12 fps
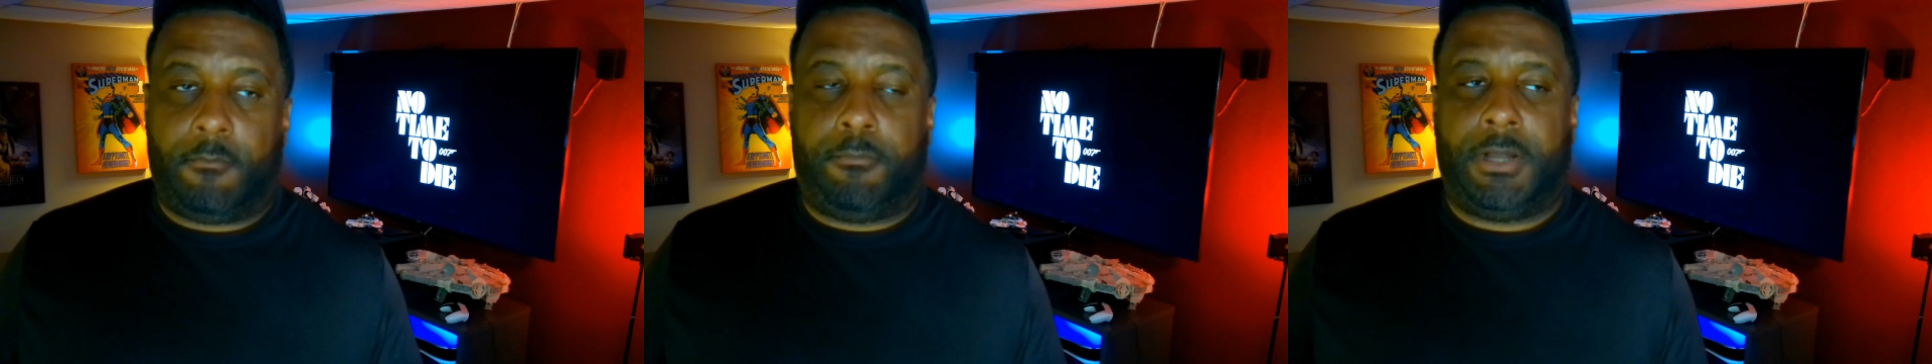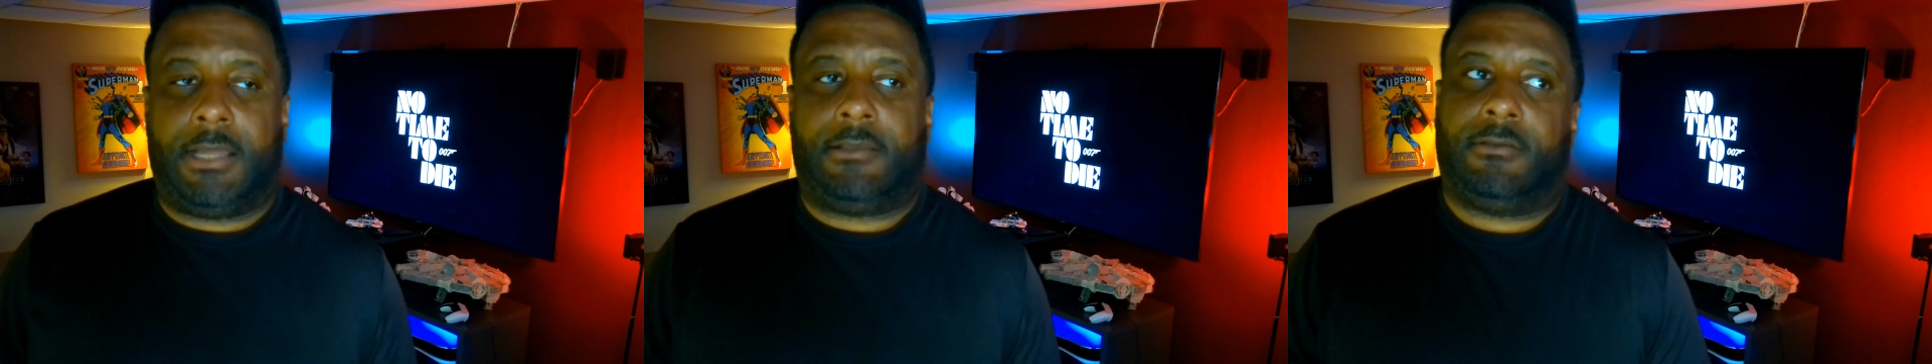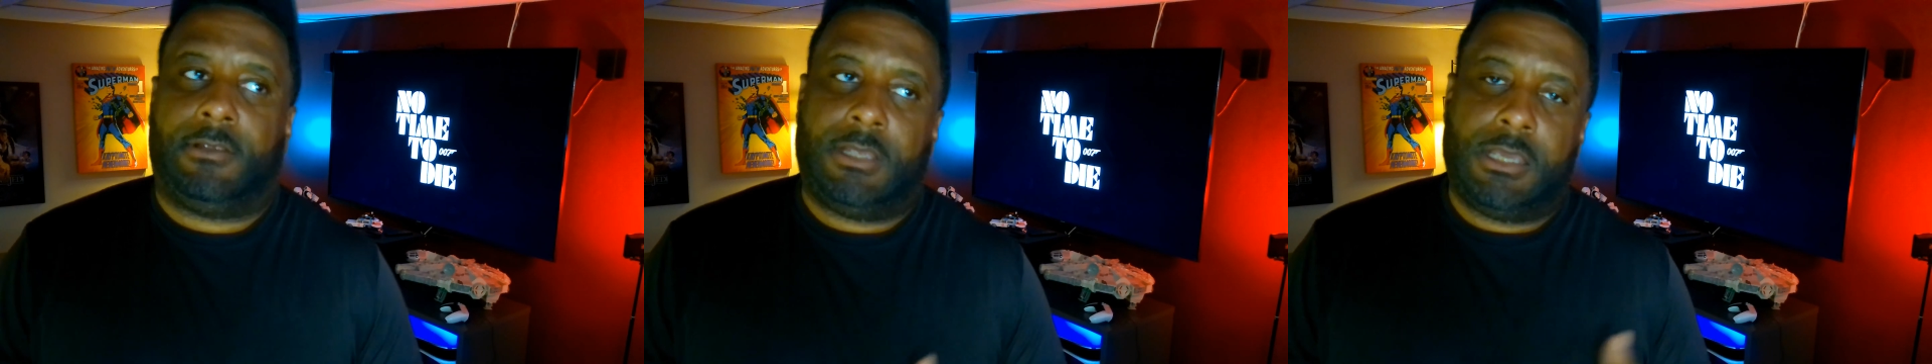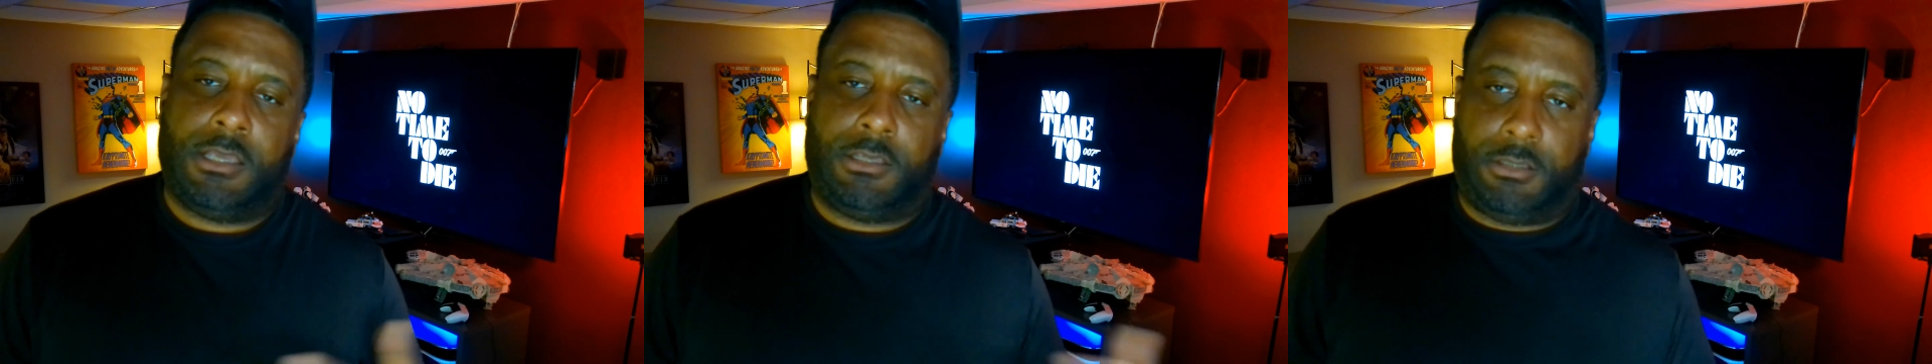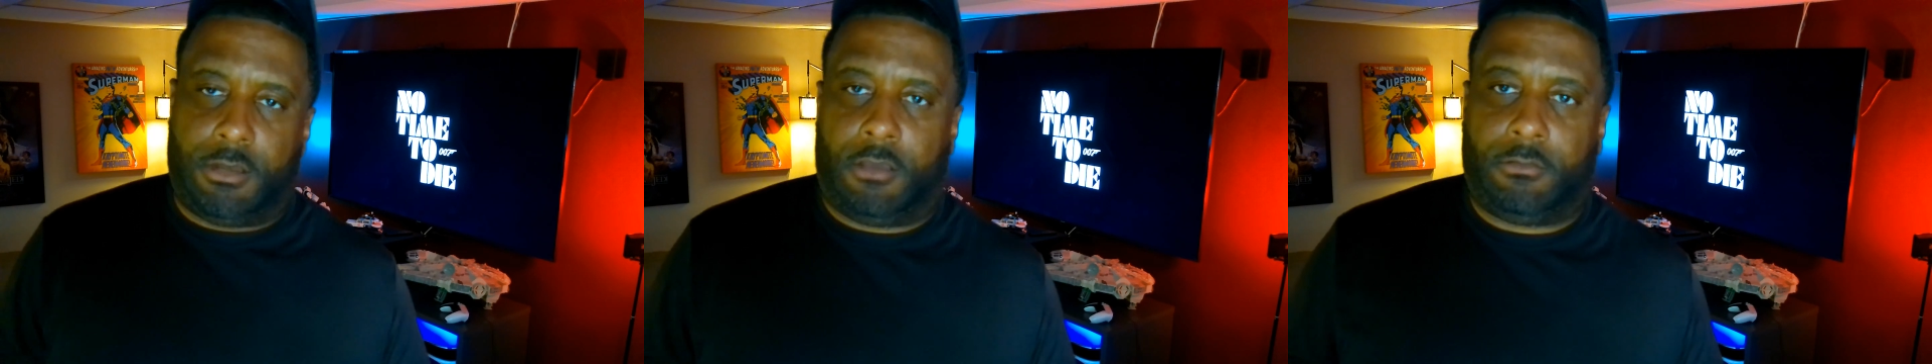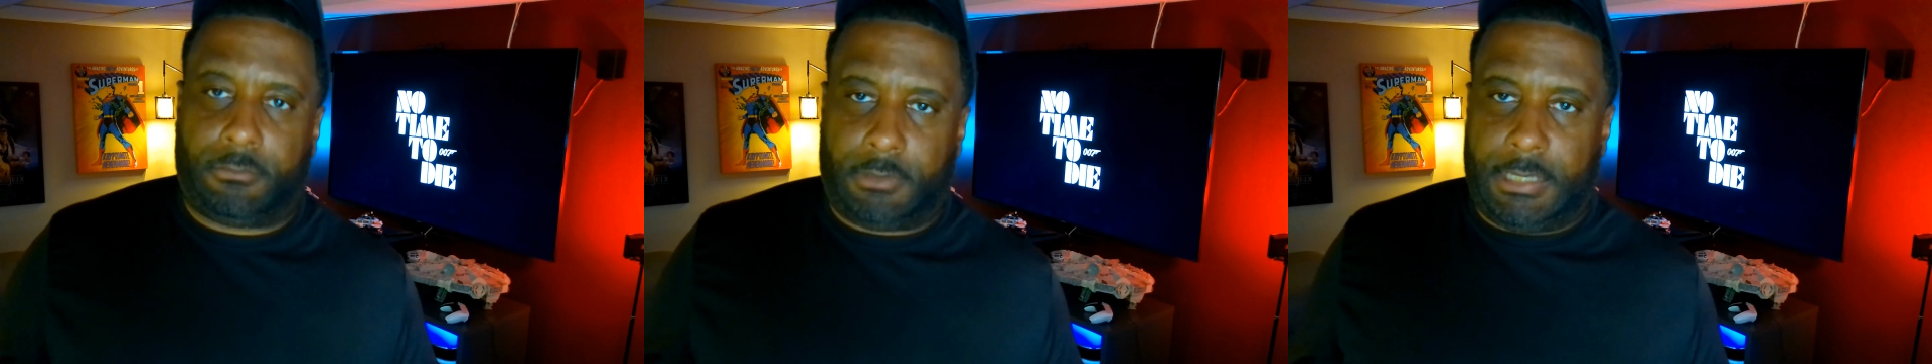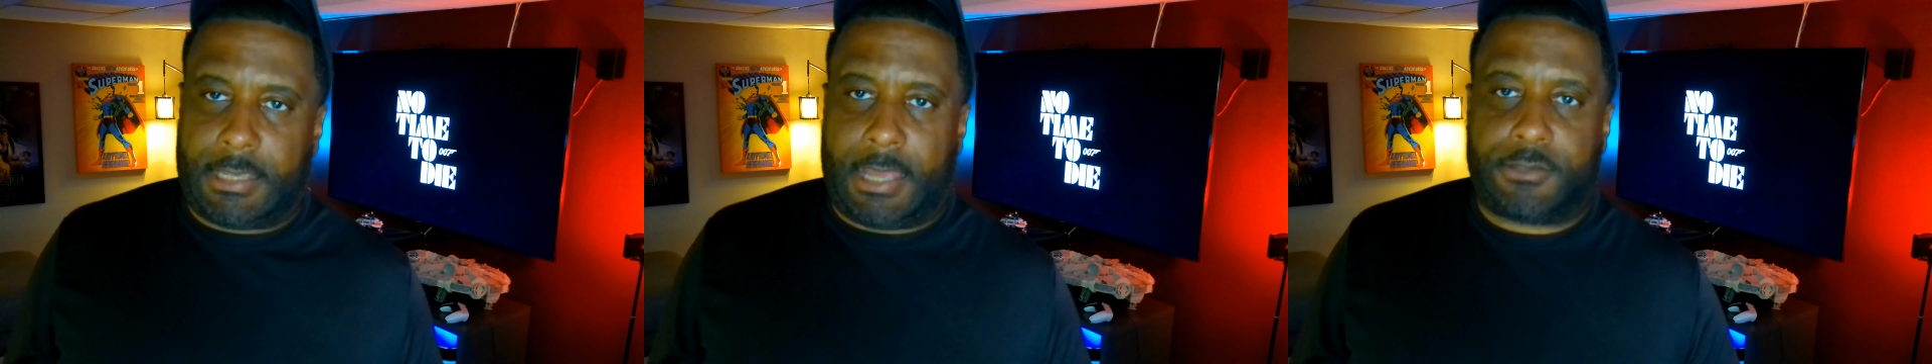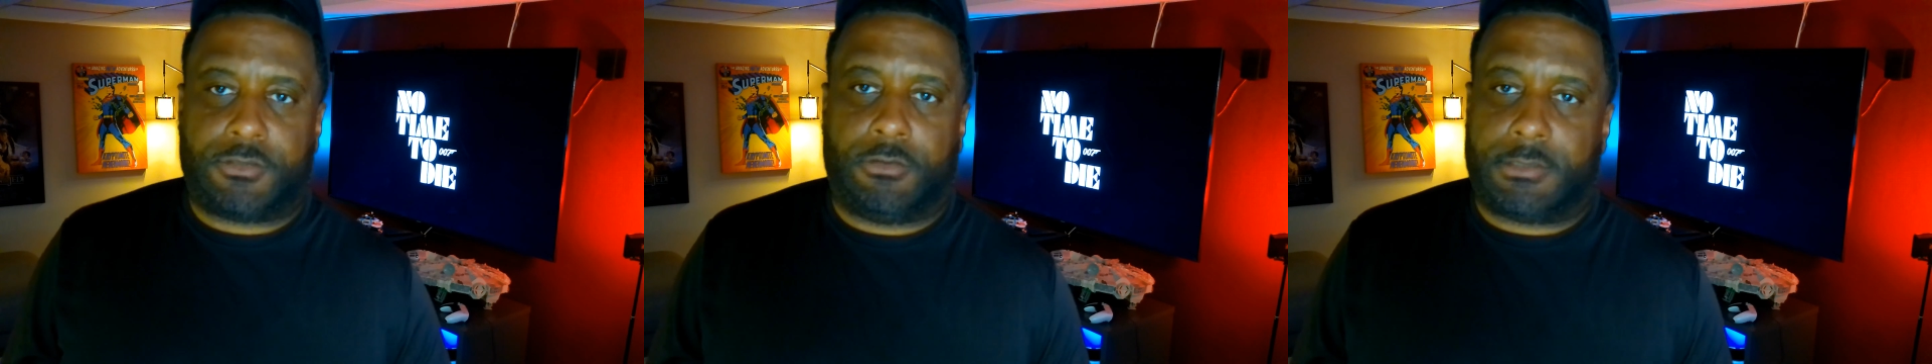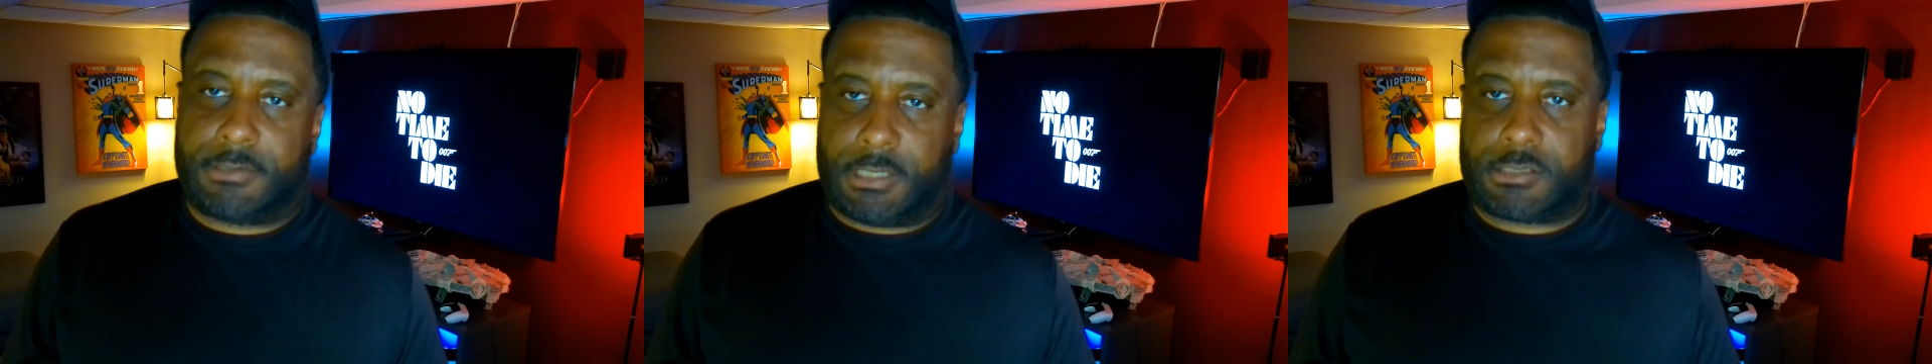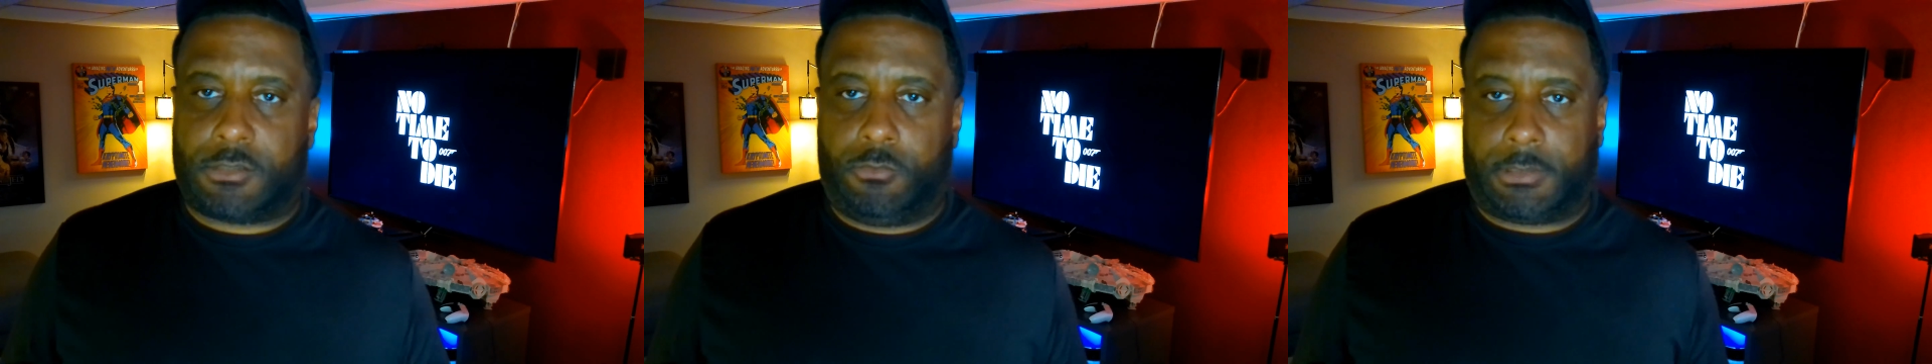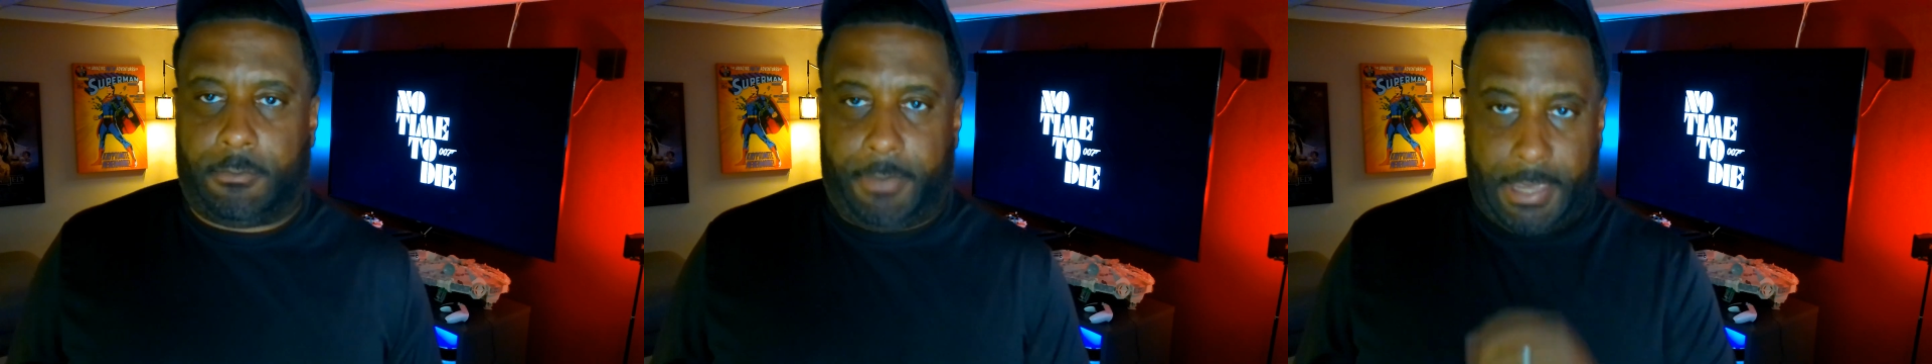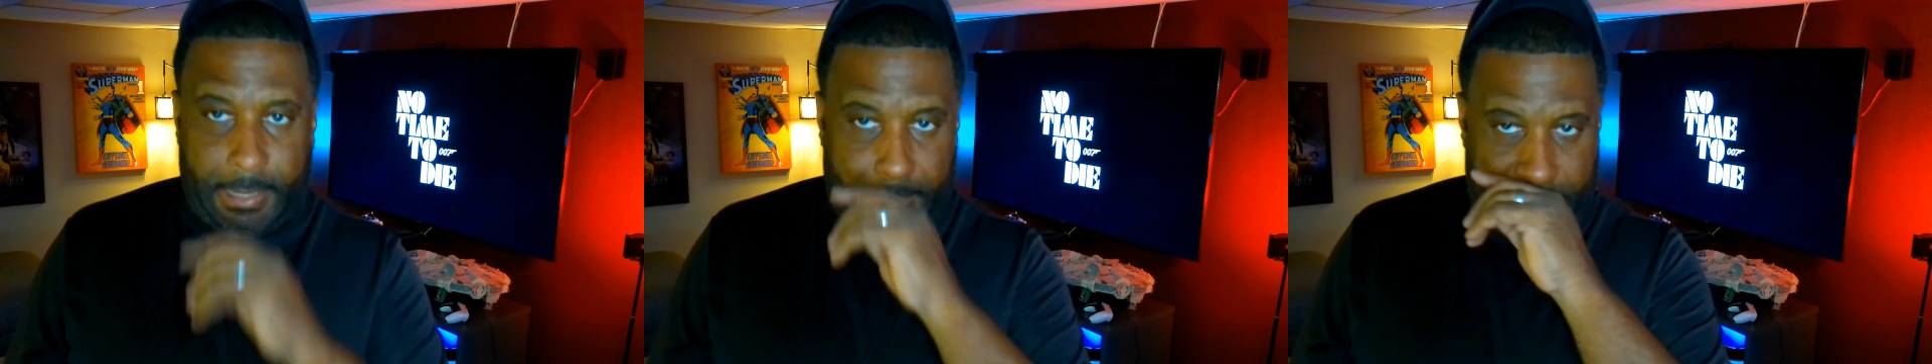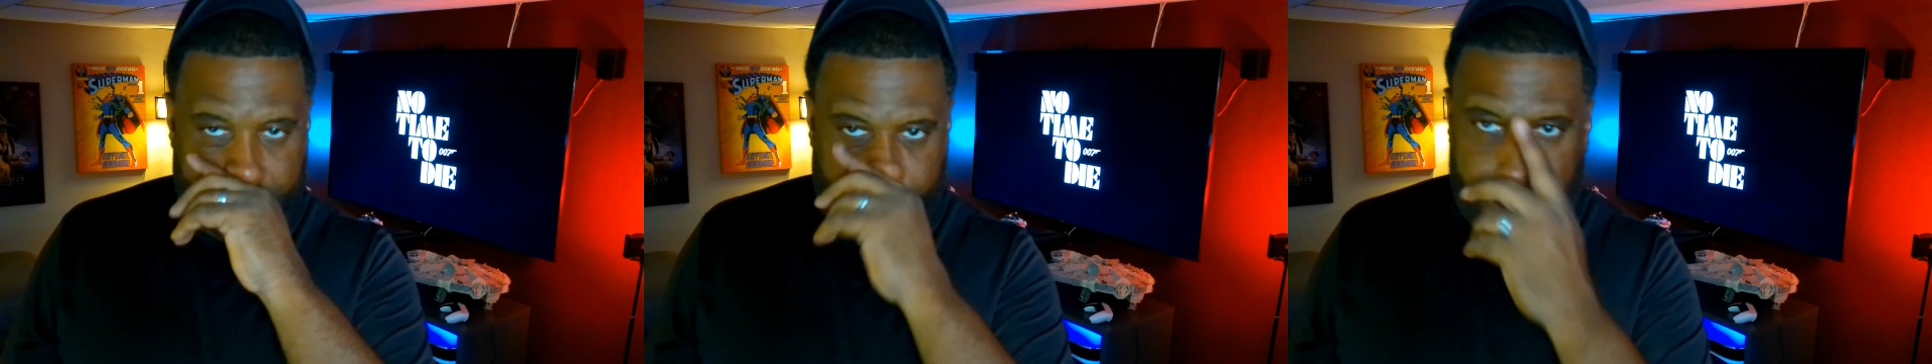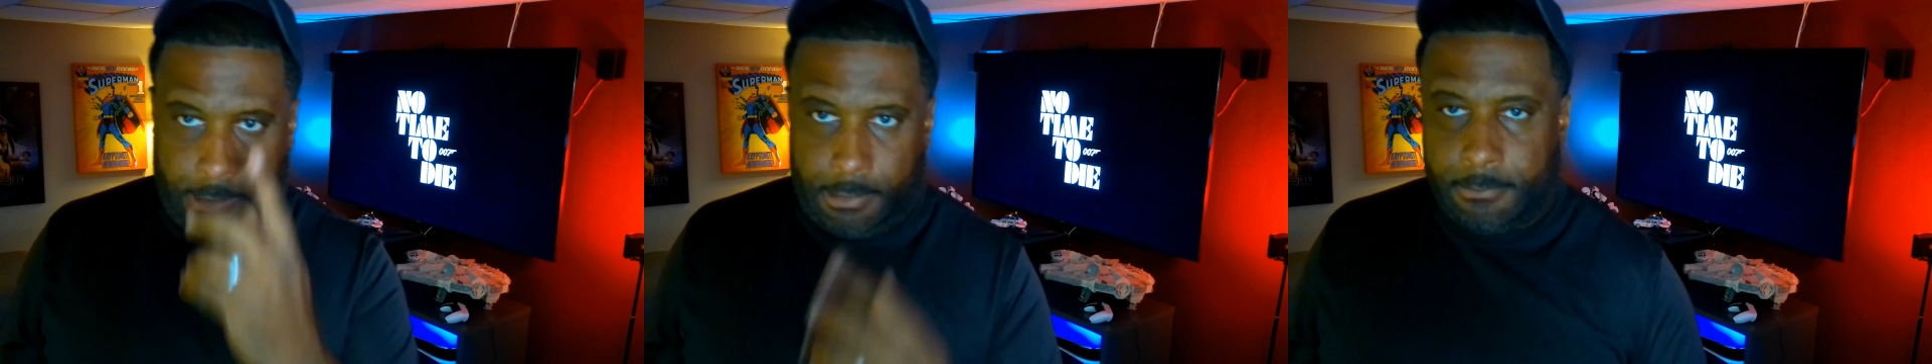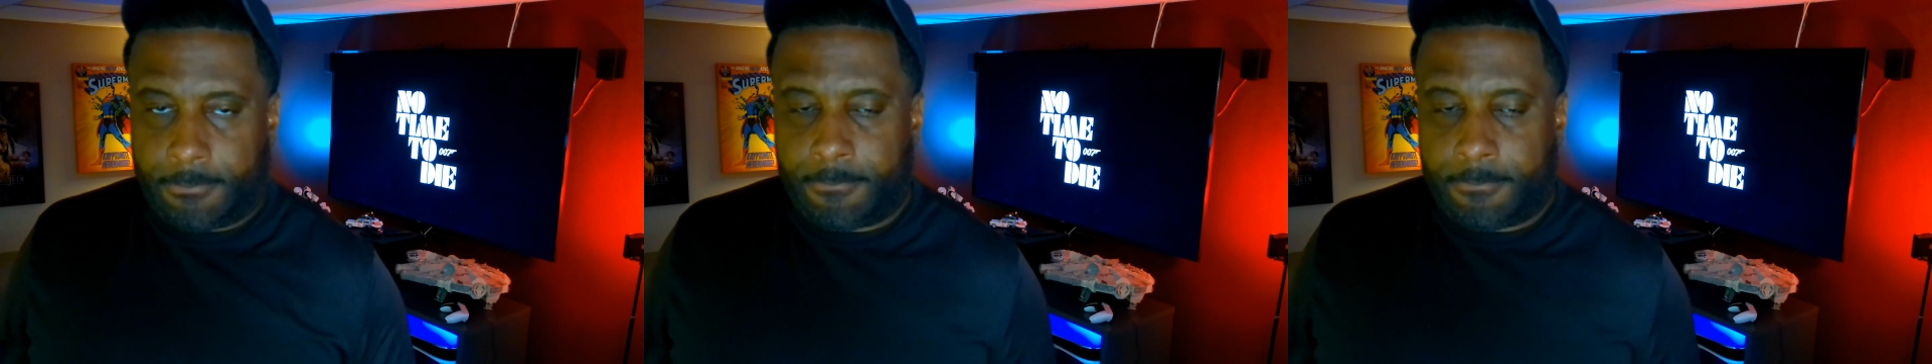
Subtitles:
but you know, he got into a tussle with the bad guy at the end,